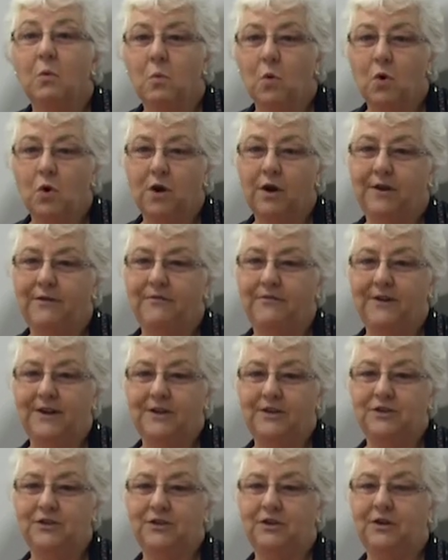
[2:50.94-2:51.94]
Wars
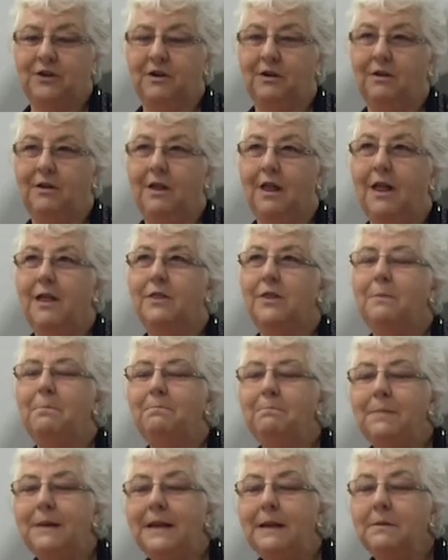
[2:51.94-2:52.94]
adventure. The
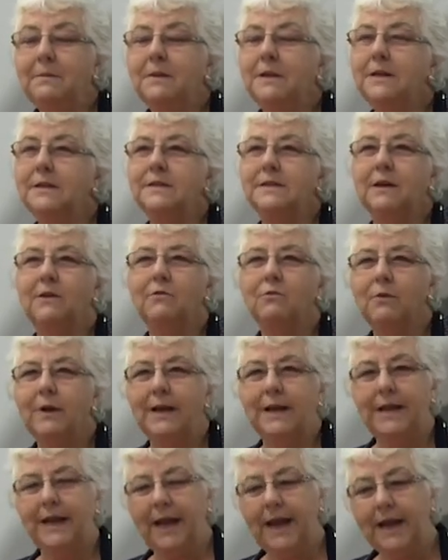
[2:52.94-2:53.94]
beamlets of
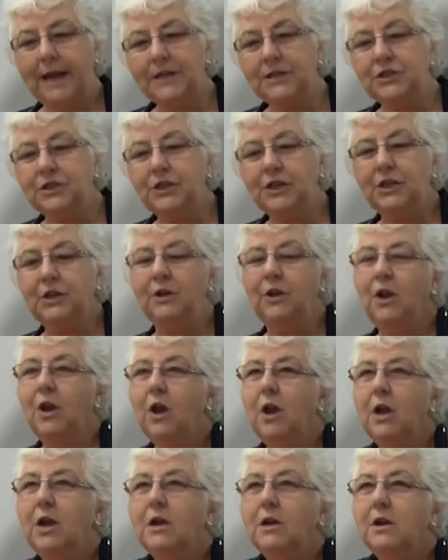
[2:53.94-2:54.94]
radiation
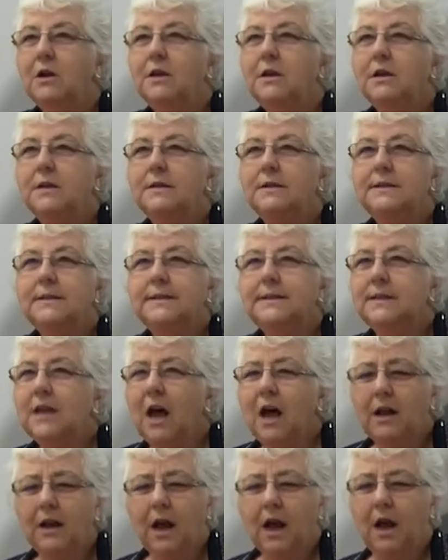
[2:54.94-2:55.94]

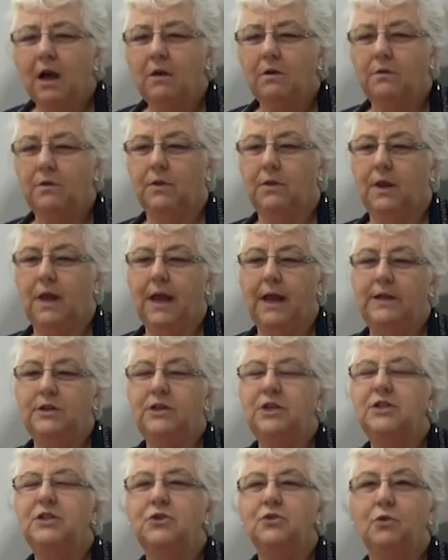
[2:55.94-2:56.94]
sought out and
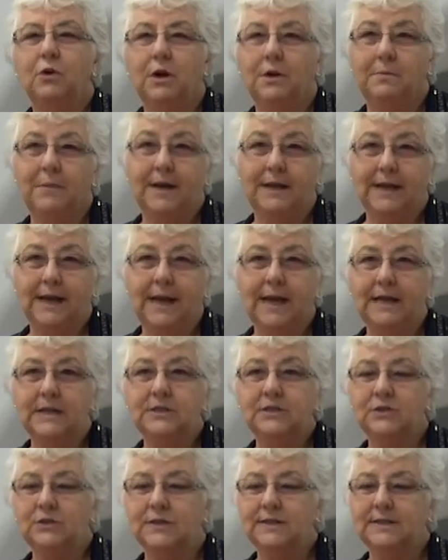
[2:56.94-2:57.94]
destroyed my
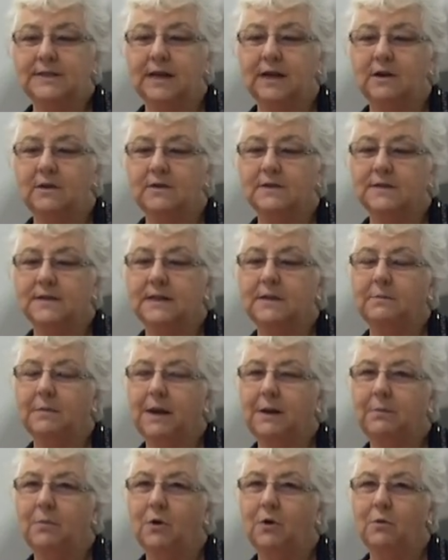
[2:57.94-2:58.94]
cancer cells in
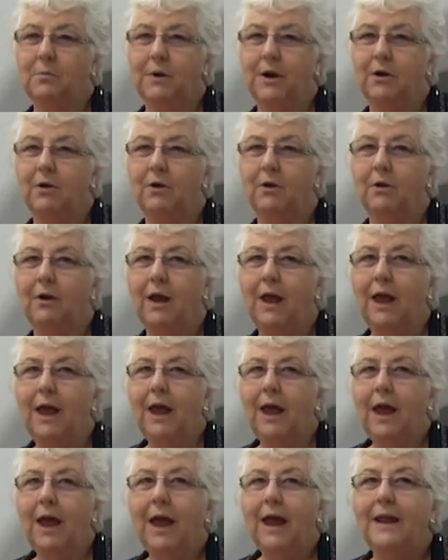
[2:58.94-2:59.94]
my bone marrow,
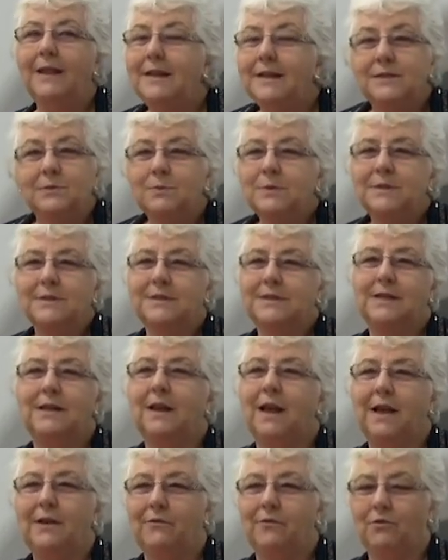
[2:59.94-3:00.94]
and this was
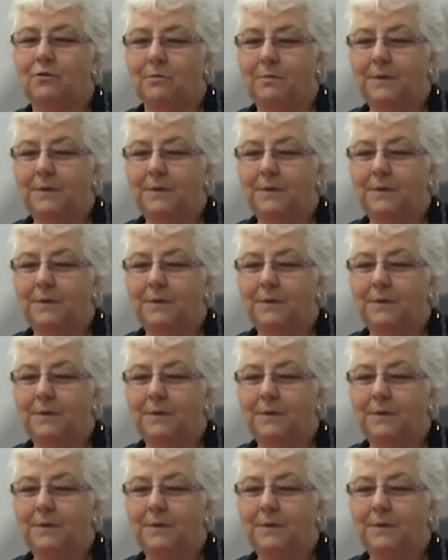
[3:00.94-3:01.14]
delightful